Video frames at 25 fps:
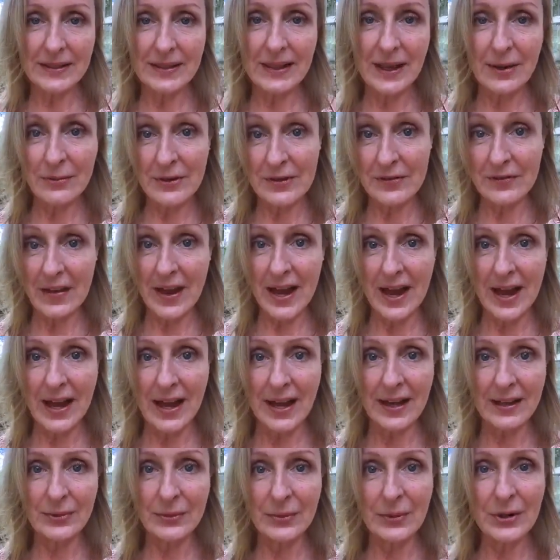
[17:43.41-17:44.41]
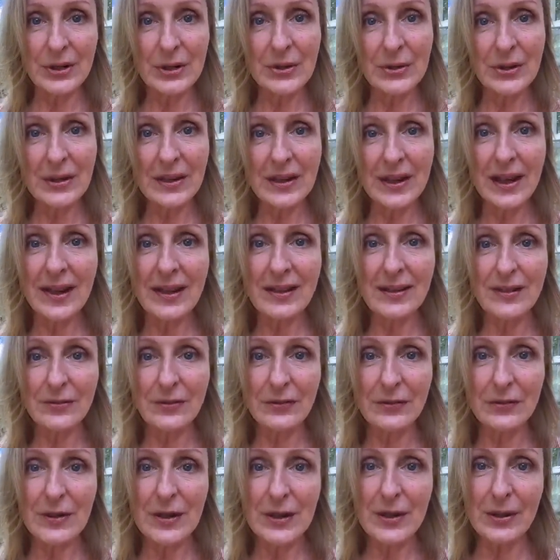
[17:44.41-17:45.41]
that we've had where you could kind of
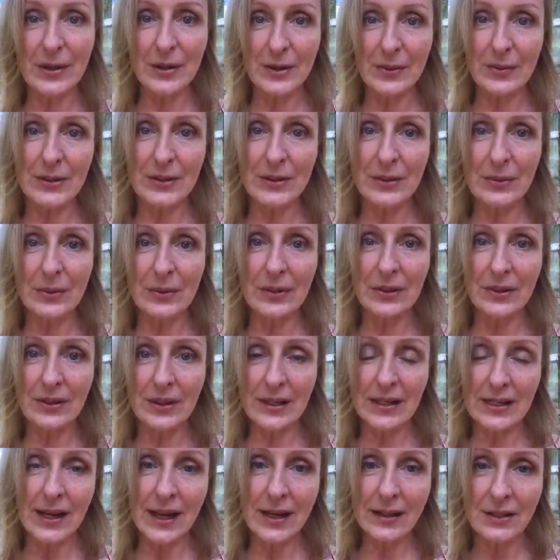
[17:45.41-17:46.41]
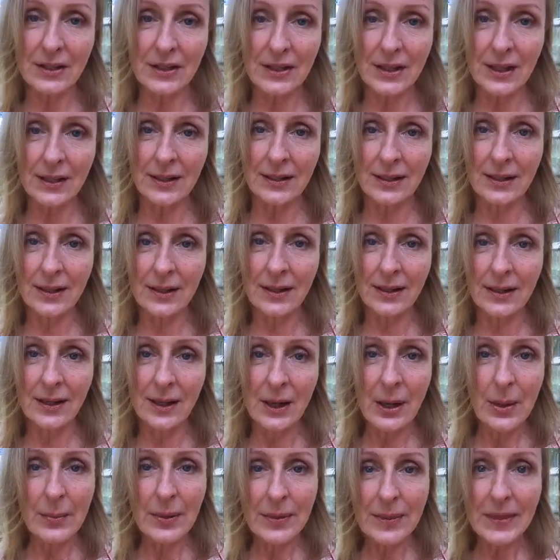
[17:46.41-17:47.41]
feel there was a real connection,
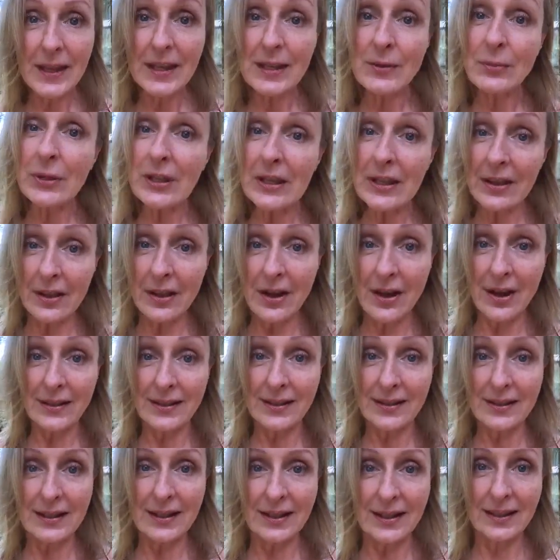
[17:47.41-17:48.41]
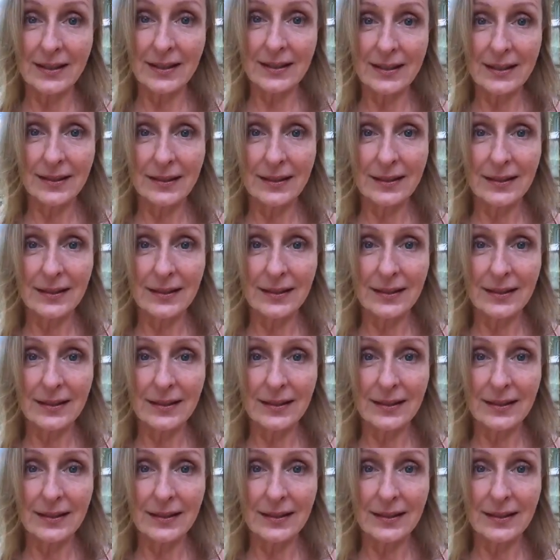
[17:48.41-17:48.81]
but then we lost it.